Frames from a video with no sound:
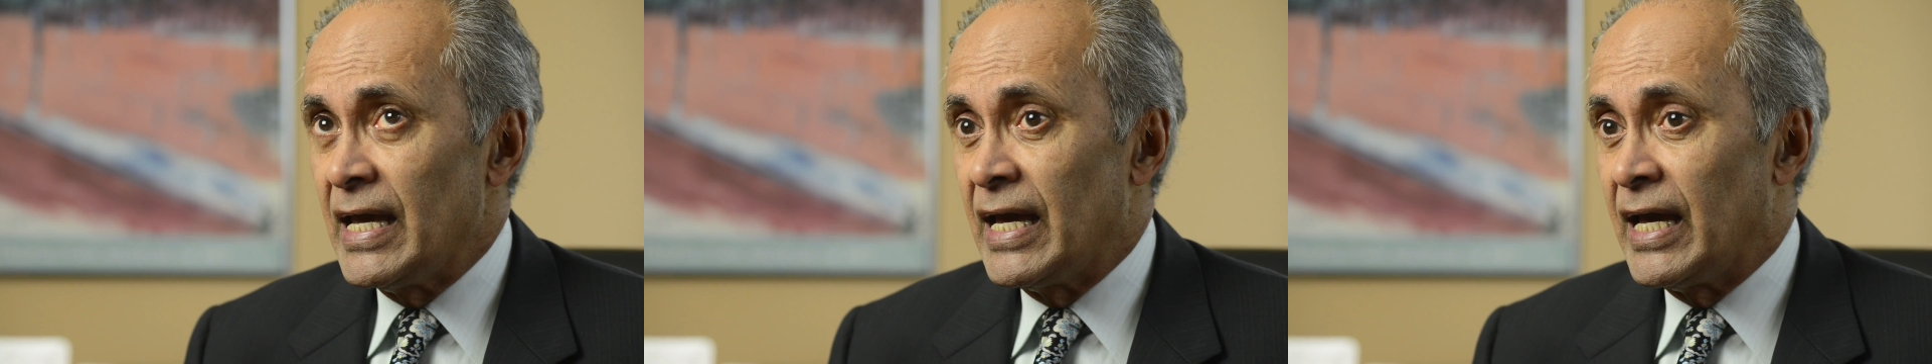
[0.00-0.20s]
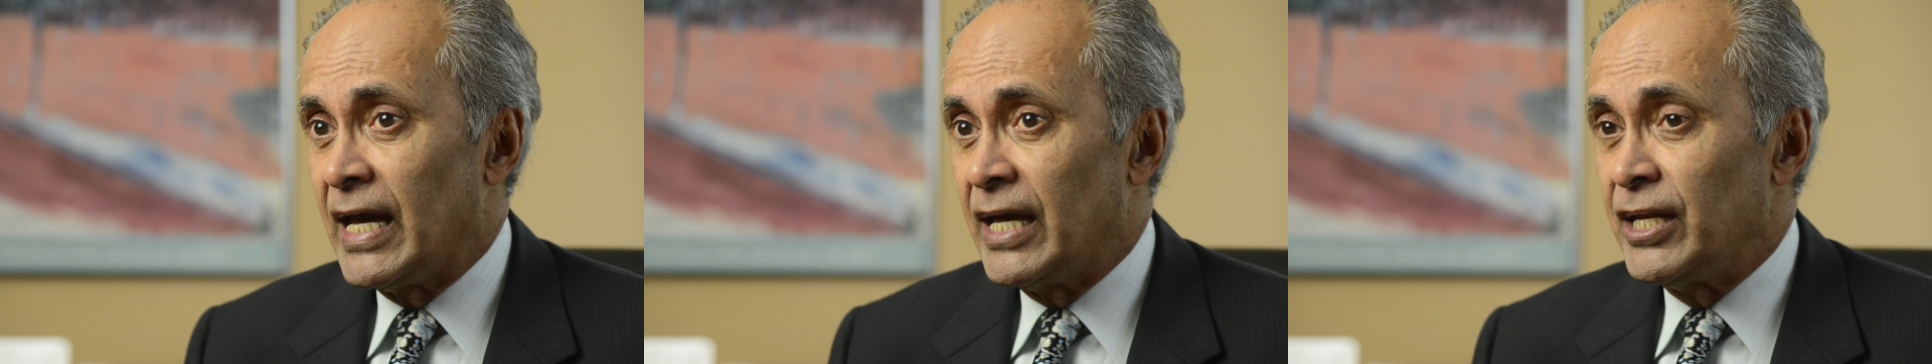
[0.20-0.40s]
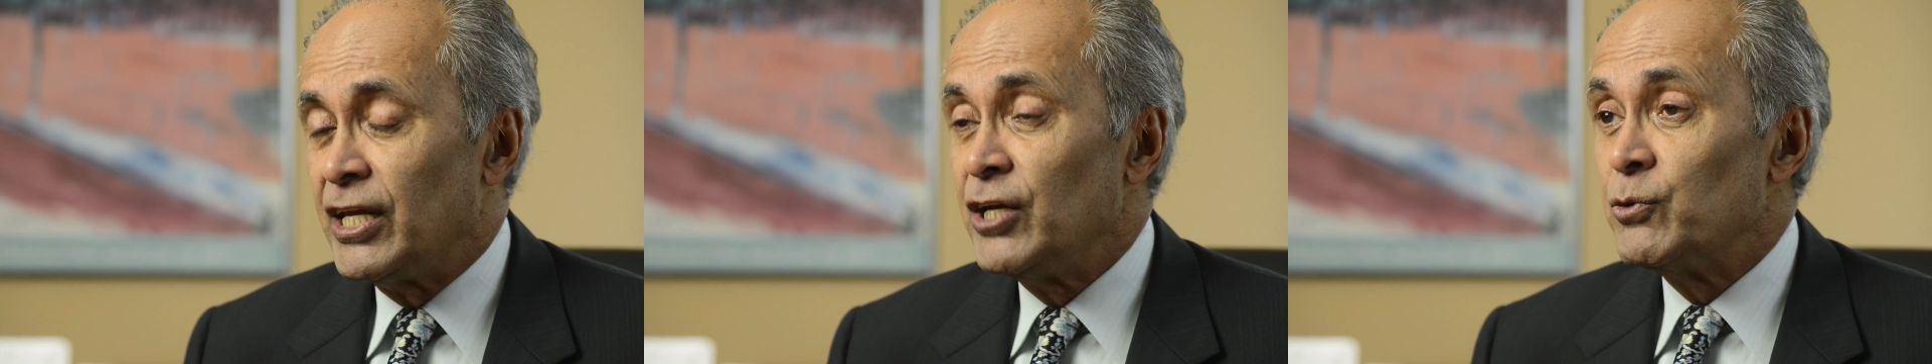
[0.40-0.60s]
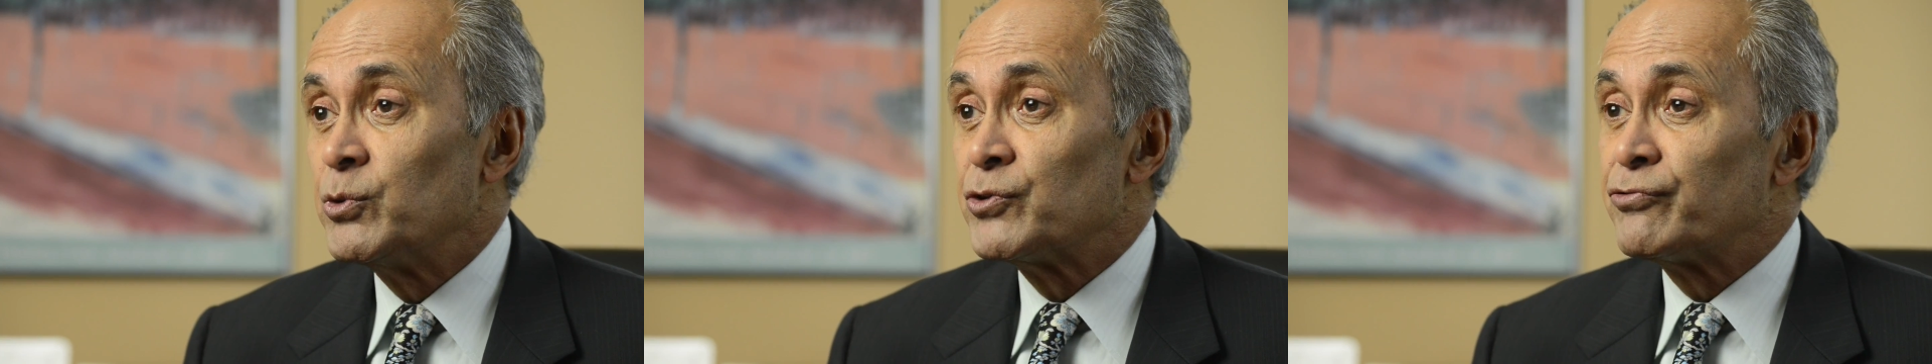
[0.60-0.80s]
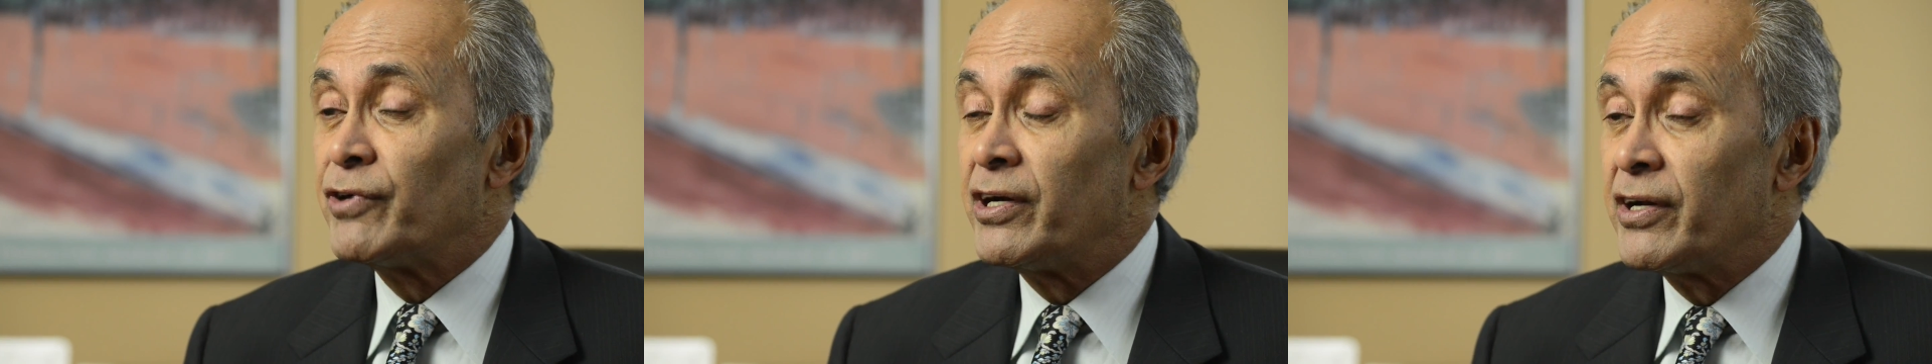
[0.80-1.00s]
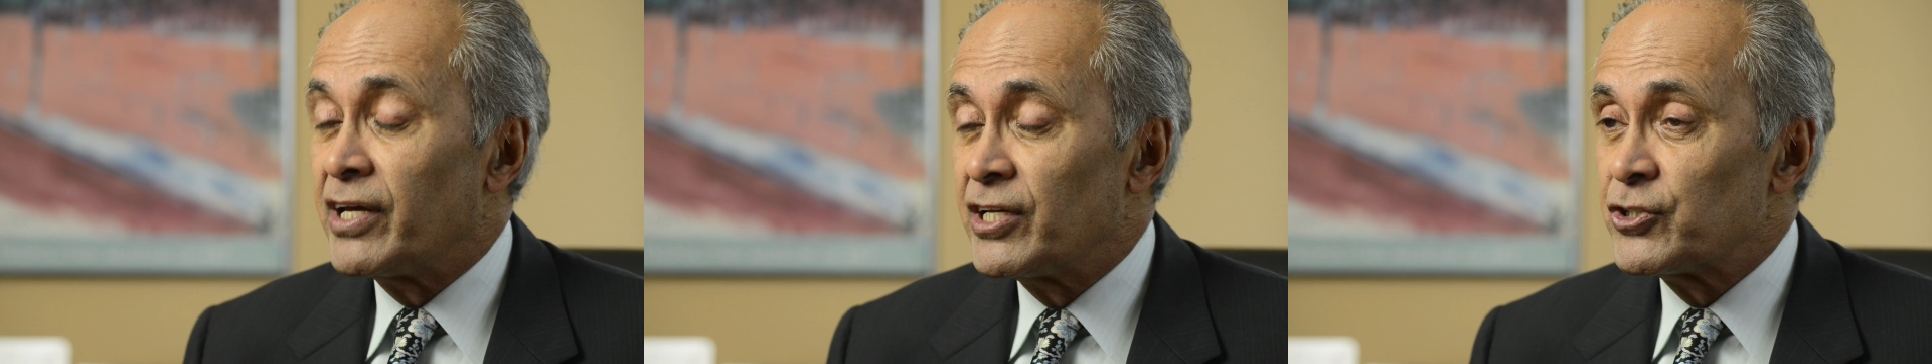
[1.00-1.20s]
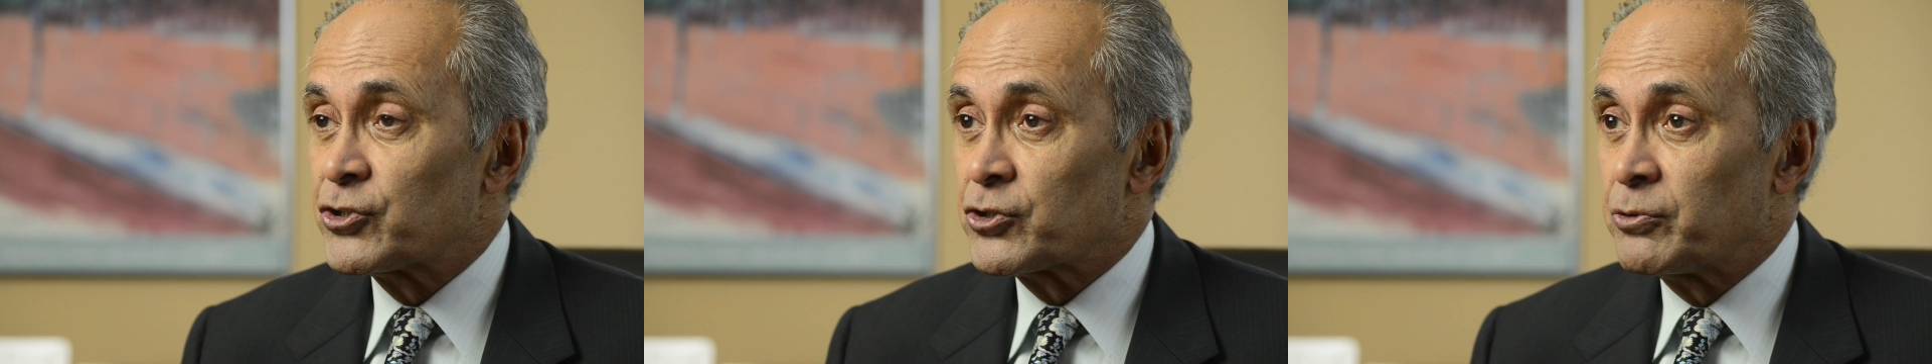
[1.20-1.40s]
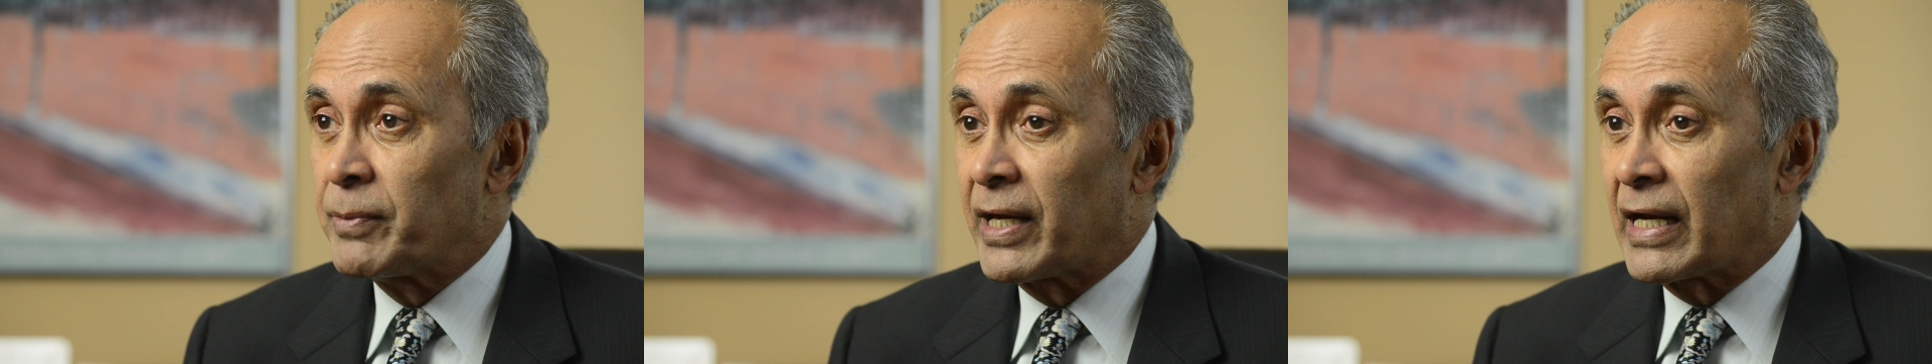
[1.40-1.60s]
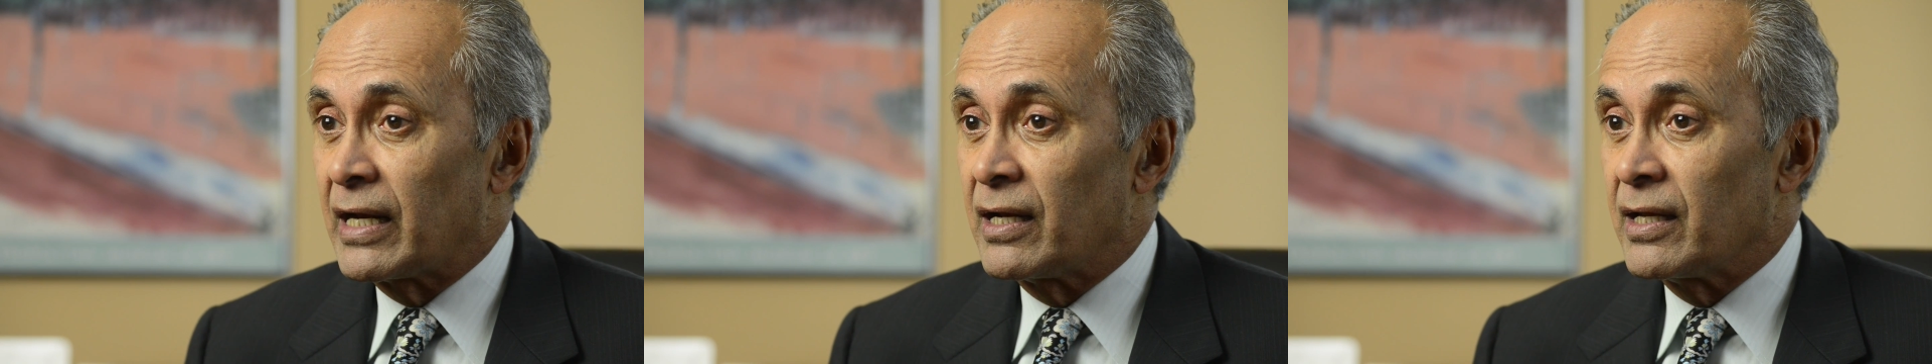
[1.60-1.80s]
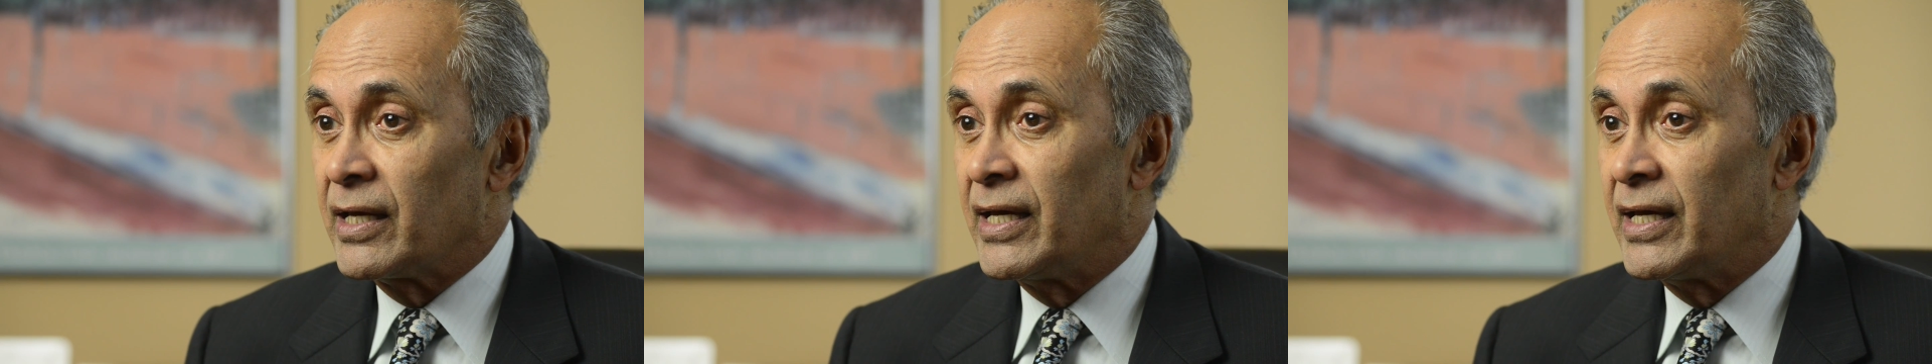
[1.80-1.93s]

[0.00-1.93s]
And he was very instrumental